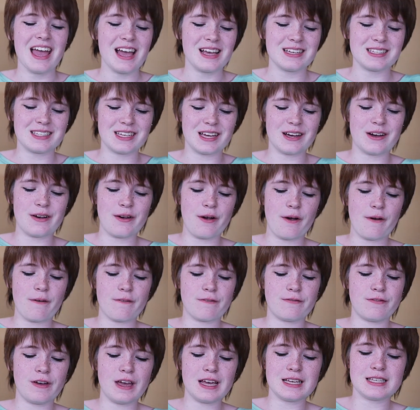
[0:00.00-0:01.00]
So
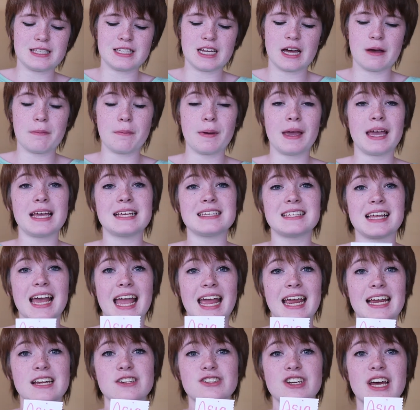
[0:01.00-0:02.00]
first up is
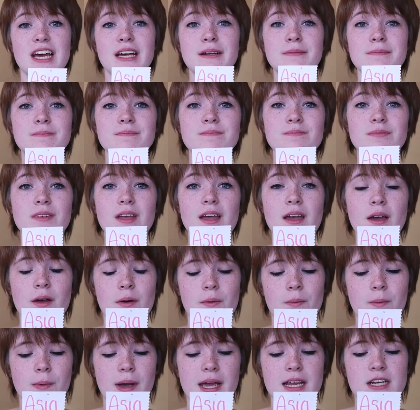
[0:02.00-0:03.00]
Asia,
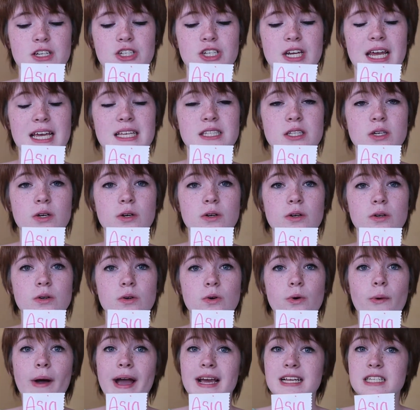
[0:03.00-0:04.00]
which is
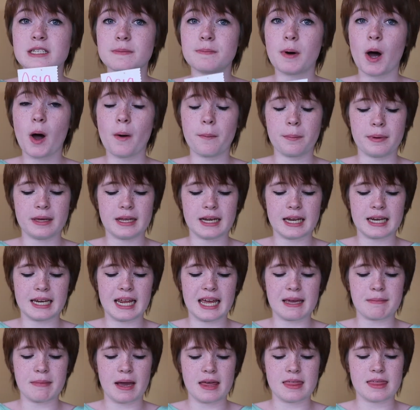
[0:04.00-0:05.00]
quite a popular
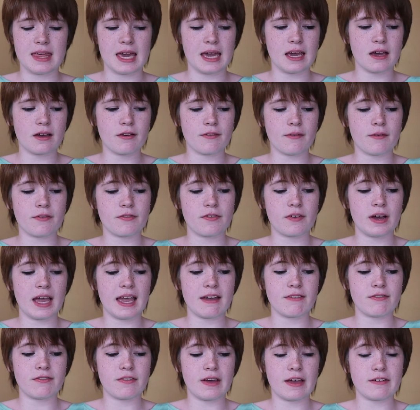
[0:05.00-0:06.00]
name, I think, for
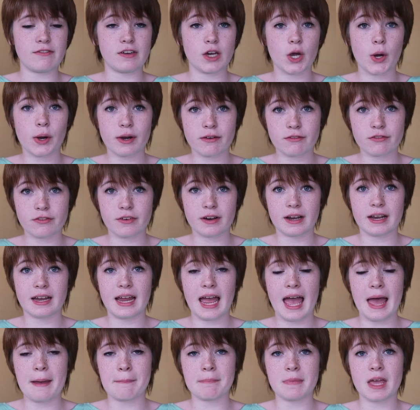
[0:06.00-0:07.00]
if you're going for
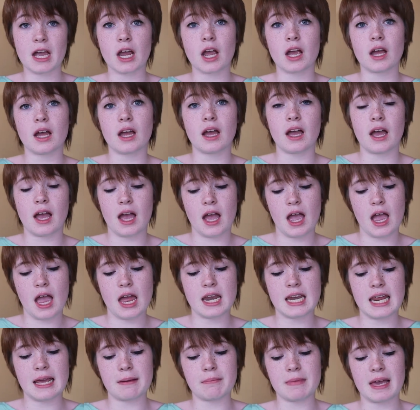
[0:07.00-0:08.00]
a
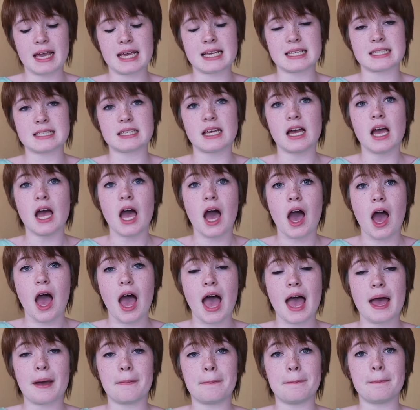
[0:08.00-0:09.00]
name that is
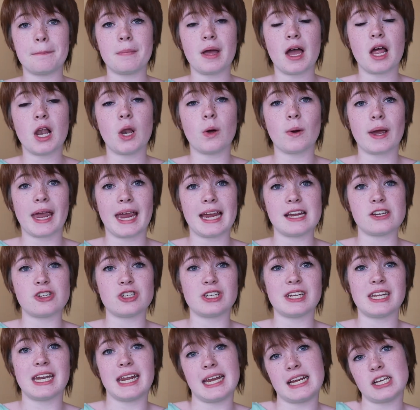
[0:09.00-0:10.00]
a
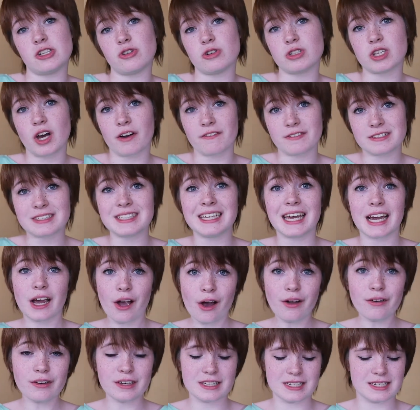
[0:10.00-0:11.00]
location, and Asia is obviously a
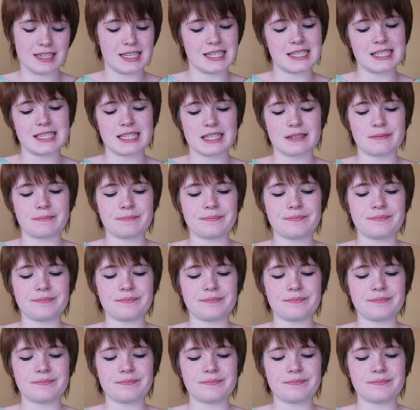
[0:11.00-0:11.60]
continent.